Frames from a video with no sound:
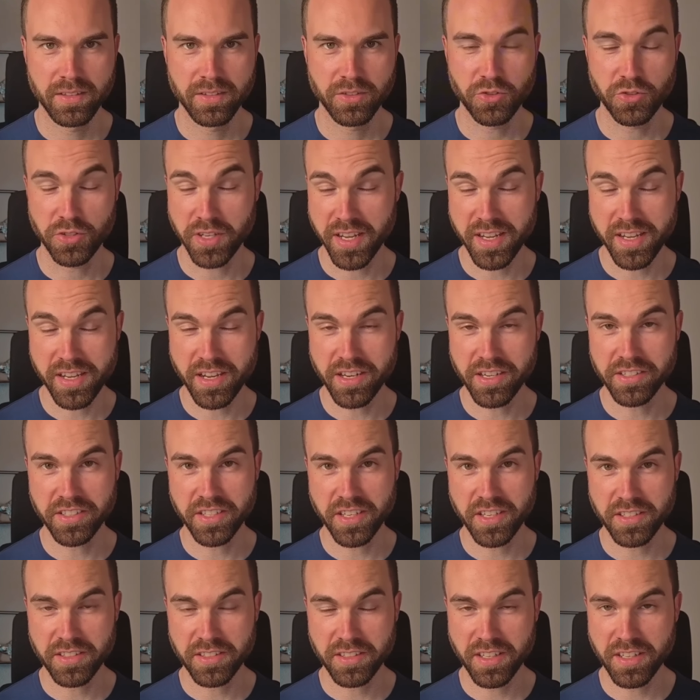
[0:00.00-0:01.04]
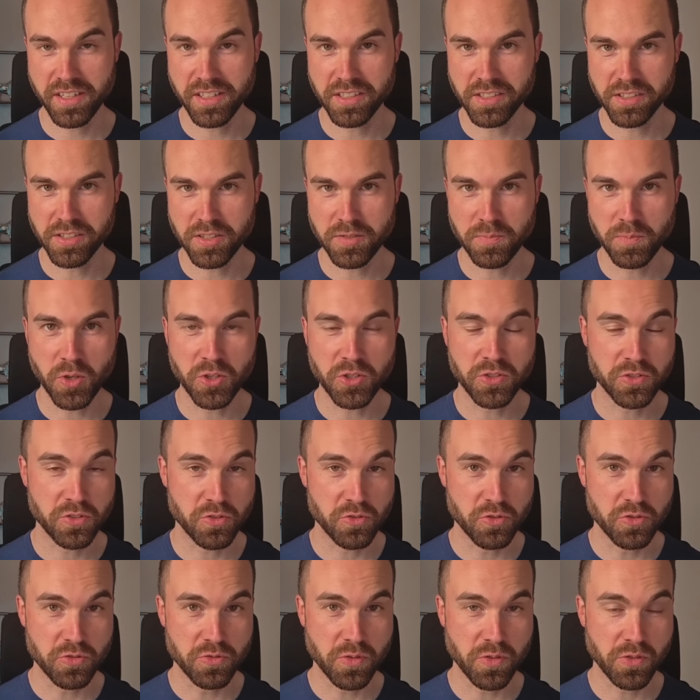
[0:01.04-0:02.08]
Today I'll test Kittl's most
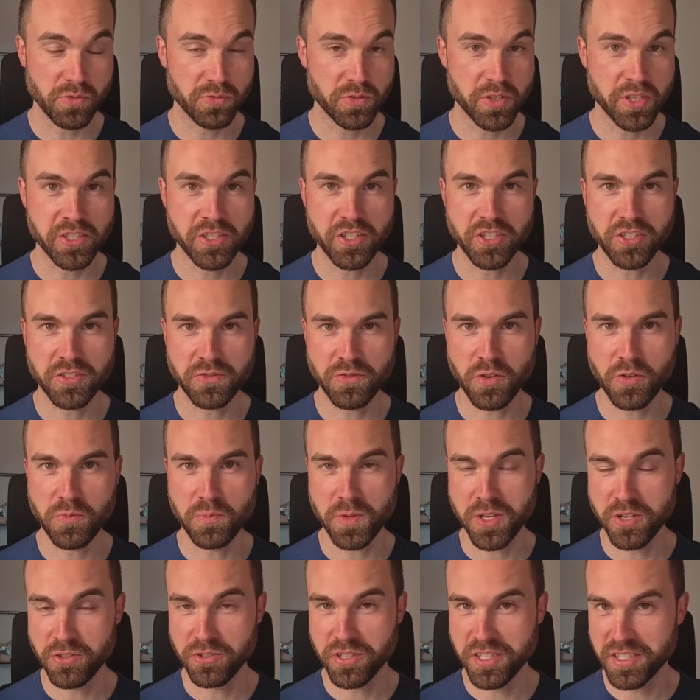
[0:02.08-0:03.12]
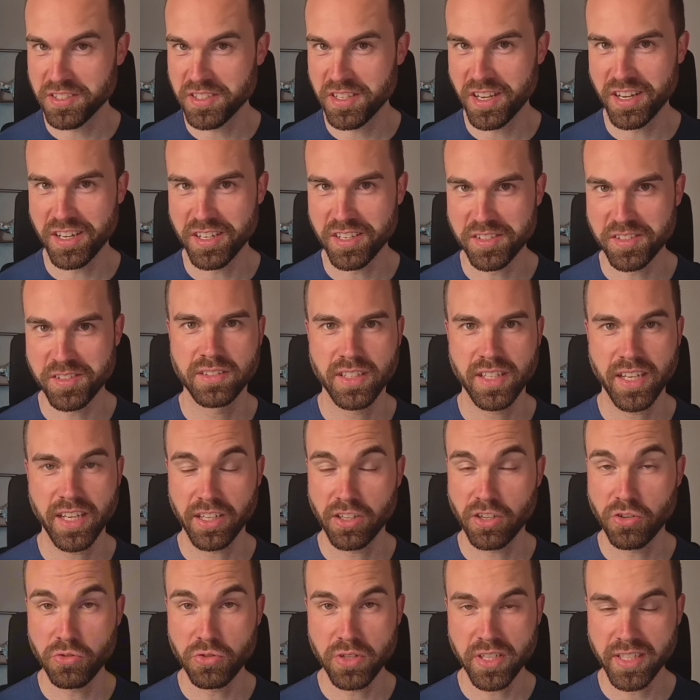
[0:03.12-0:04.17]
useful features for POD sellers,
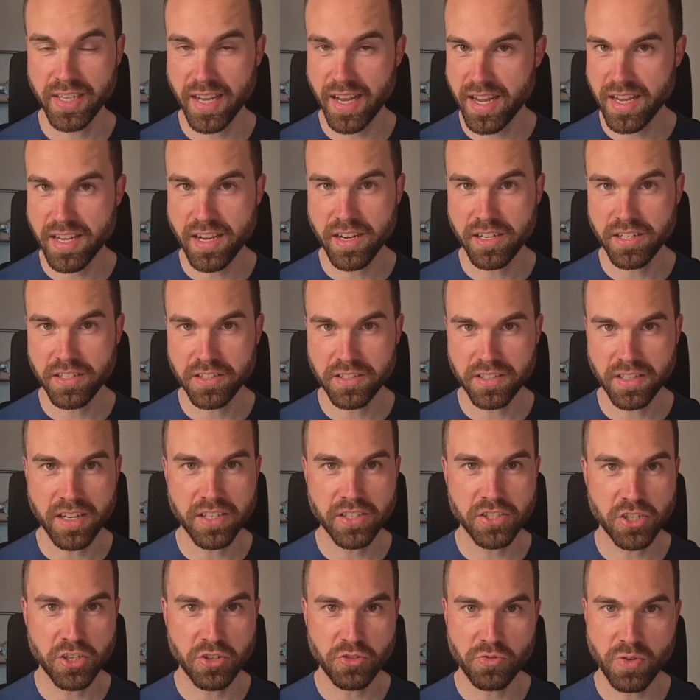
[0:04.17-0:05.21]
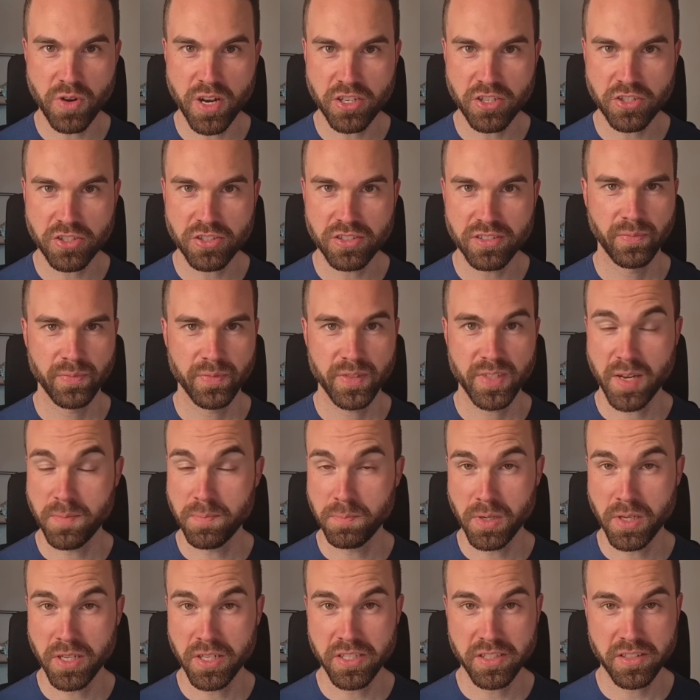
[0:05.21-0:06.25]
including AI design generation,
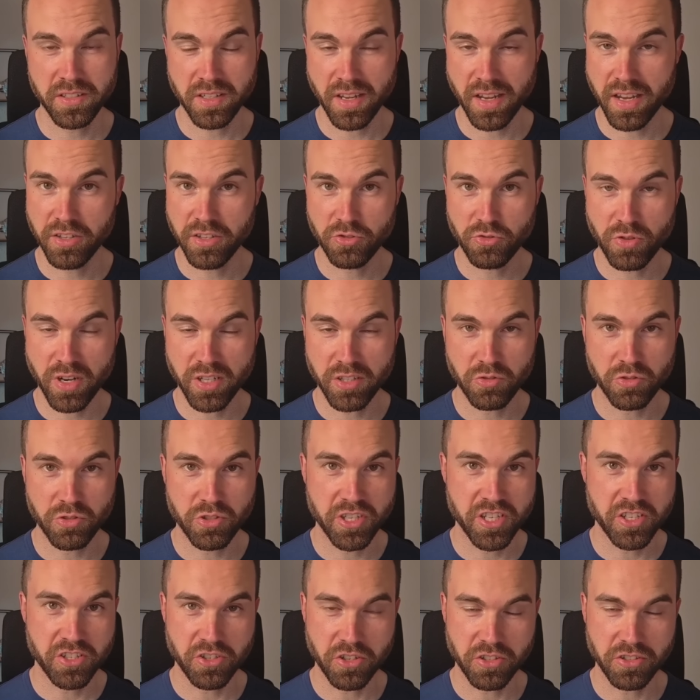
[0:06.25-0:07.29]
templates and retro t-shirt